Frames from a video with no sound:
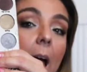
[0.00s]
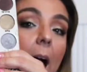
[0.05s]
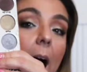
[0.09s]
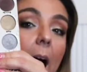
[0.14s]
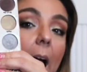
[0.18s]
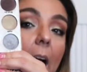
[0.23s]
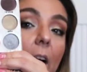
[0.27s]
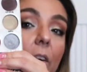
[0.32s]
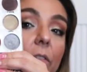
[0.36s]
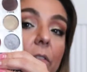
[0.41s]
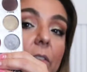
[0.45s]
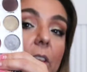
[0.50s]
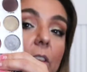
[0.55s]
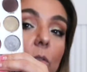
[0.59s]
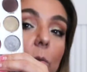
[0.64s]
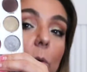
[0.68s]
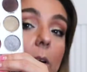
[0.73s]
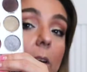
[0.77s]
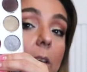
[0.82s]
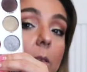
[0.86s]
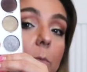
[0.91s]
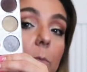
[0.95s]
I have
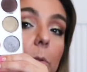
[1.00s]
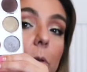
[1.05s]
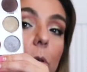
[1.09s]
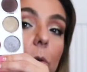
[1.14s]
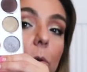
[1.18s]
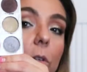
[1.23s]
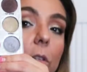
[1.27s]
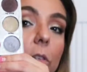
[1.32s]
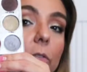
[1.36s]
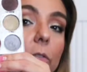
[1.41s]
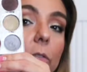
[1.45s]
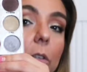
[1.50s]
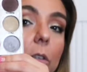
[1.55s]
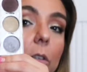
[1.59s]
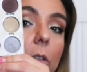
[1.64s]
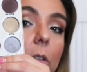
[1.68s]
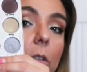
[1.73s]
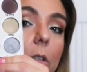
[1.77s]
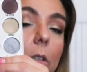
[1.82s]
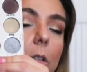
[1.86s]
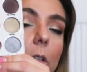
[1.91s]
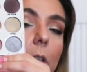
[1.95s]
this one, is
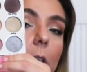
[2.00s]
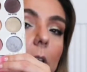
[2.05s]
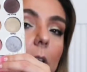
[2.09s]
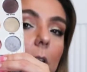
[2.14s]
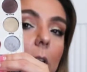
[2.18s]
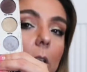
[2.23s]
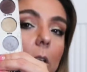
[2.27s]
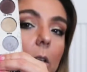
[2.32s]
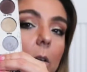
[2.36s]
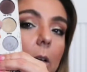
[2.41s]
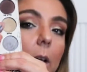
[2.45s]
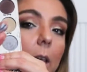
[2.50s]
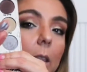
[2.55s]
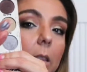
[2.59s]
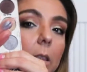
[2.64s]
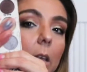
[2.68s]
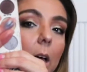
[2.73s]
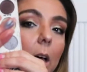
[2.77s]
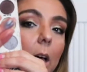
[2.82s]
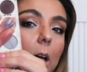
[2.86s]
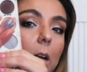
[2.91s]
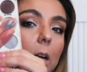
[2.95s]
beautiful. Look at
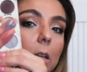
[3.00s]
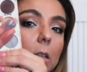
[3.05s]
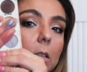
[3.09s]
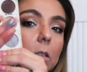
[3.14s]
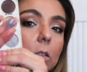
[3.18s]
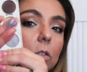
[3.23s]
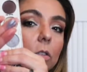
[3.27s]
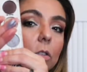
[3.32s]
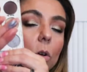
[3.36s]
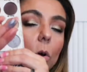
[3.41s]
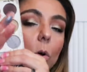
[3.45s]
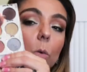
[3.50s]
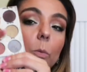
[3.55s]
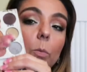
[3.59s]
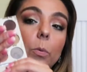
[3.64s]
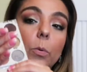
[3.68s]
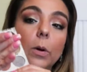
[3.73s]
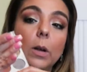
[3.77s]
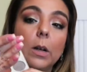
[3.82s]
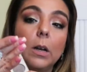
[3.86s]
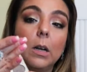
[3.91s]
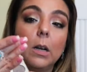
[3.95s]
that, it's so
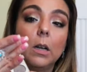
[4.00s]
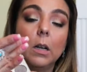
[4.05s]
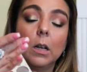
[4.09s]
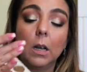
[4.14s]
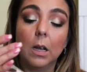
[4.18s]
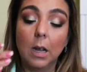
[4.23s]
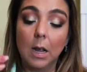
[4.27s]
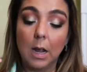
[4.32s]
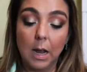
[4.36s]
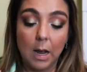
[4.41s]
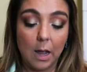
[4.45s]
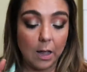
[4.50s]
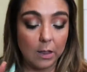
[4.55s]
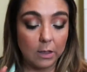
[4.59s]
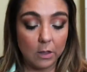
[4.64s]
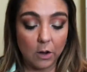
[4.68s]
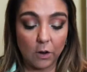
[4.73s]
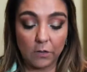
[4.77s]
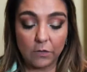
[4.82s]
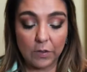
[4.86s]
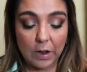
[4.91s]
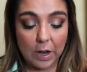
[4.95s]
pretty. And
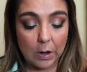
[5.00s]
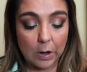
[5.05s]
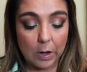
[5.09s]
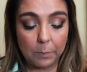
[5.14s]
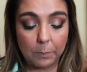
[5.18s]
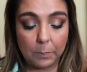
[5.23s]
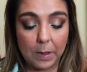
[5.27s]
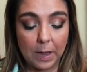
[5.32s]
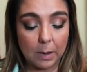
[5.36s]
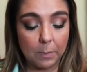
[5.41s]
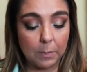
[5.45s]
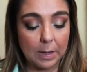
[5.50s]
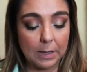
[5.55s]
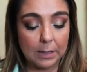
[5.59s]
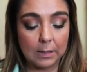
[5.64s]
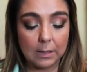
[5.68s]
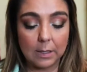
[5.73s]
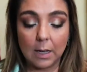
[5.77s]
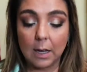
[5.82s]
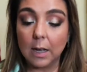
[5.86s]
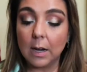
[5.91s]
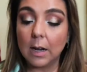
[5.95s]
they're very
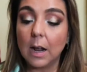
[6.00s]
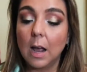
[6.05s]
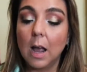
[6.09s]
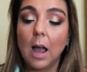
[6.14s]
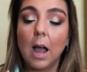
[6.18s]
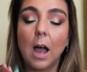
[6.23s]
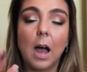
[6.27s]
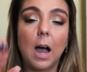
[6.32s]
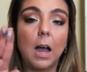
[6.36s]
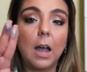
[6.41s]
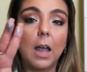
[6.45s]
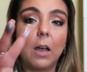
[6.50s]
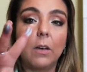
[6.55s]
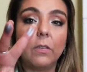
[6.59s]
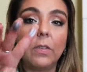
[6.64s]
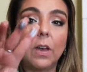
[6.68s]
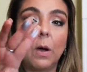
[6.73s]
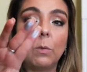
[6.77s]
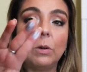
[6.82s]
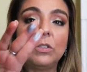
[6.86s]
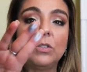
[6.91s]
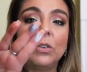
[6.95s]
pigmented. I have
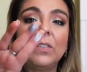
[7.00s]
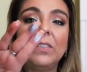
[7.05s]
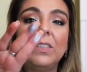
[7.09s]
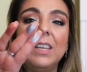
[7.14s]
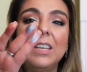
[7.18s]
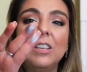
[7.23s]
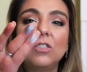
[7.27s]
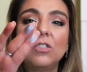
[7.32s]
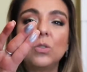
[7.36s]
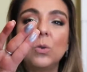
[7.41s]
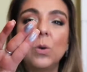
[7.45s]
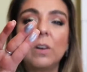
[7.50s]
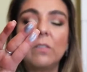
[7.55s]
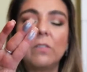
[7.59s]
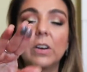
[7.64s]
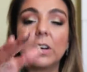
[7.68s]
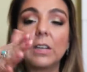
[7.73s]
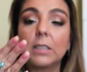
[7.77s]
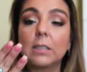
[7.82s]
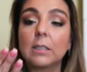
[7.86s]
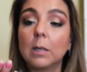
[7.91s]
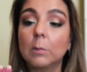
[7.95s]
that one too. These two are
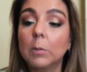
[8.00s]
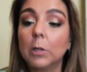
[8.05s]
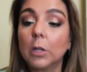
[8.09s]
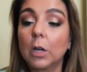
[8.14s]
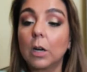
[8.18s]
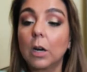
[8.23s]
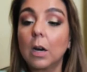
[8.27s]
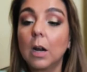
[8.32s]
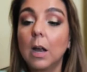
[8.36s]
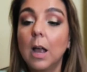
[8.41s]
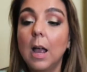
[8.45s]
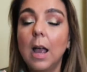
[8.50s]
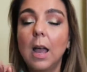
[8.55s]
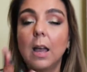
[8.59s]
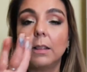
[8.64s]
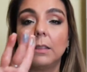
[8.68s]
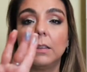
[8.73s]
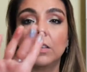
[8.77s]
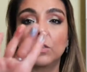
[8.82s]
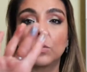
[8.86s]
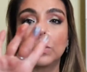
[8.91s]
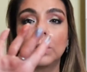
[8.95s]
very similar.
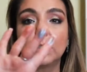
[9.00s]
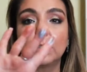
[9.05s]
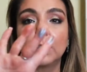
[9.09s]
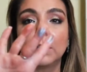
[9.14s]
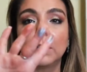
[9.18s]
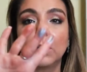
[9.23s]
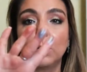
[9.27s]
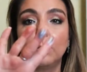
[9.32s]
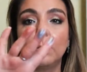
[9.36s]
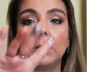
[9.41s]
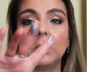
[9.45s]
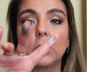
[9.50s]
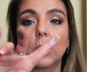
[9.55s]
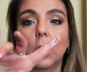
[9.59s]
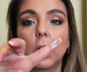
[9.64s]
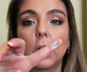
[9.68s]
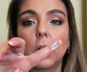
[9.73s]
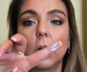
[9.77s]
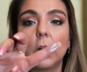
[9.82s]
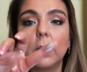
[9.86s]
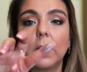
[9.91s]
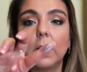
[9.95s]
This one is a little bit
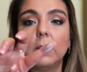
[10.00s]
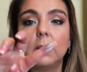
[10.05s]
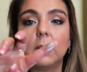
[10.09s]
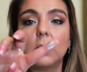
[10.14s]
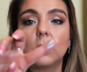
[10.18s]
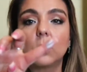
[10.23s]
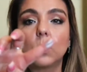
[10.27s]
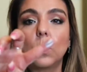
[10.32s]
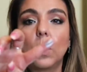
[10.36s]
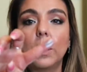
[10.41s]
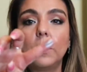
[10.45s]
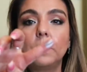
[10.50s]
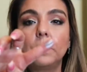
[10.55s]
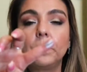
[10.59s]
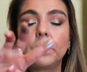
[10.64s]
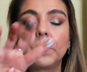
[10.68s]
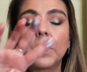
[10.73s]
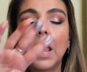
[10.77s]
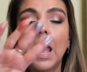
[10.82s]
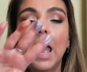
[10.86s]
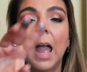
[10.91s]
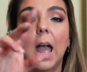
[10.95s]
darker than this
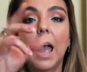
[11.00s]
one.